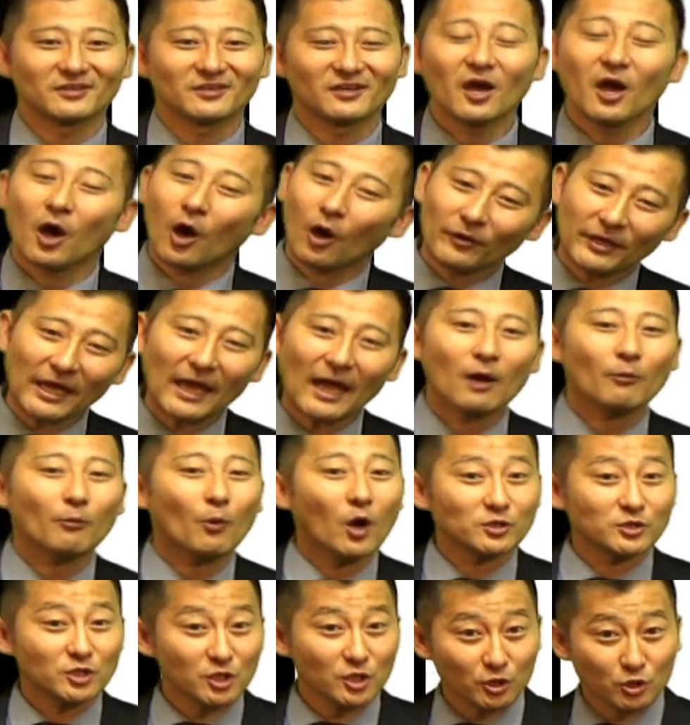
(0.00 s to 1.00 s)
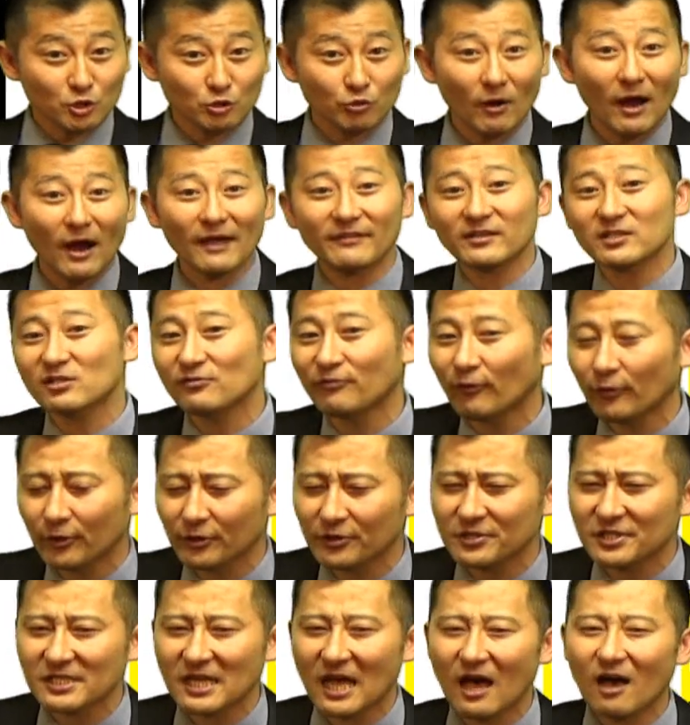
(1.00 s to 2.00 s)
Okay, I want you to try this for
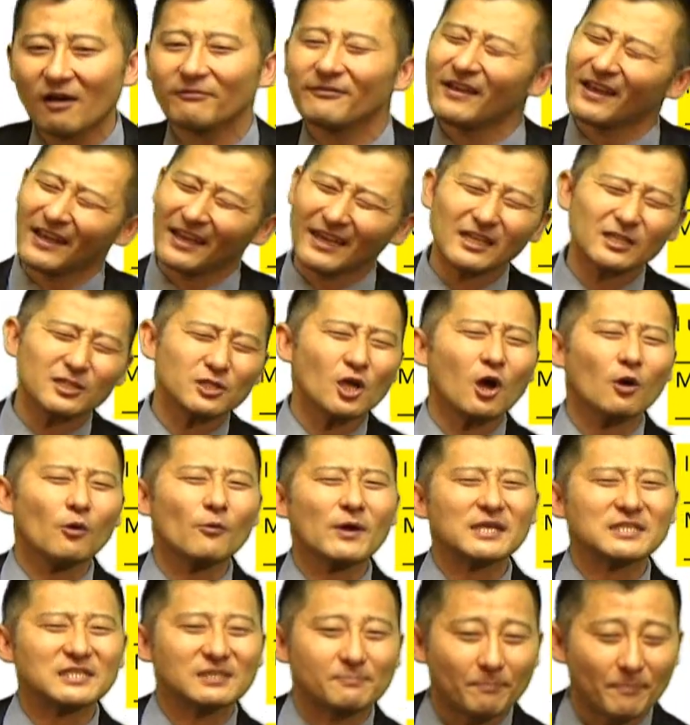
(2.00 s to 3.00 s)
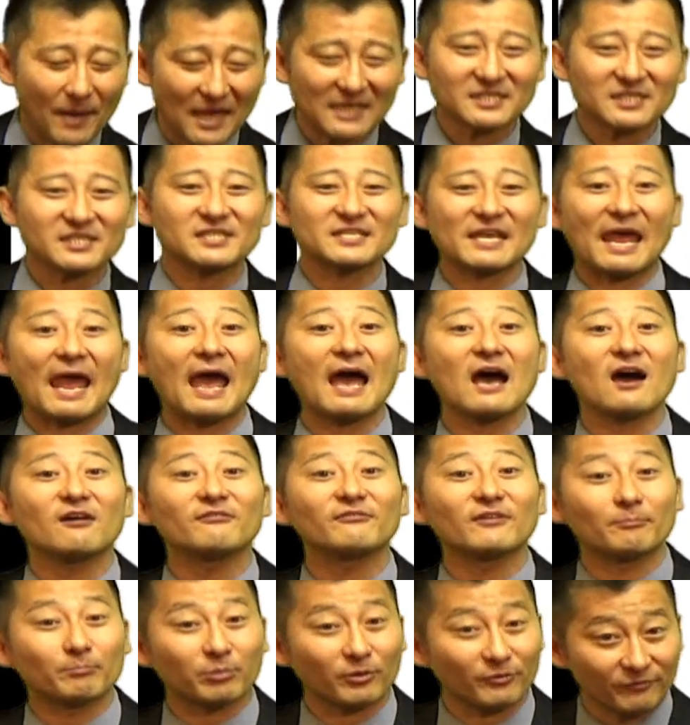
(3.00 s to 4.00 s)
yourself, and it's always best to have
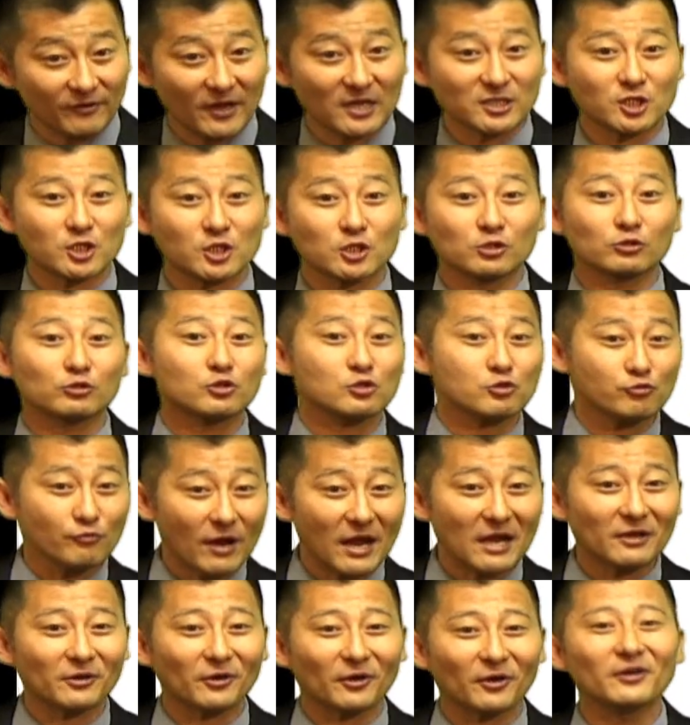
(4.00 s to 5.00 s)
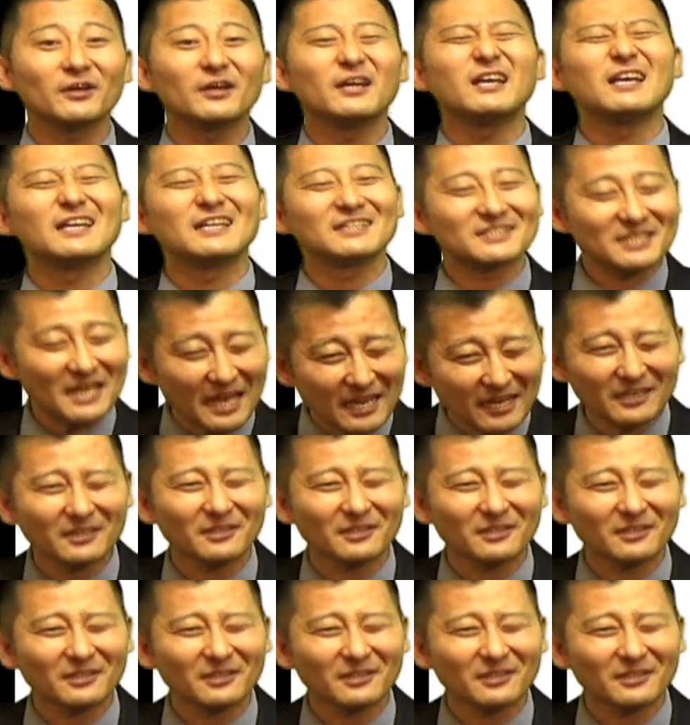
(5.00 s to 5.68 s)
a professional trainer take a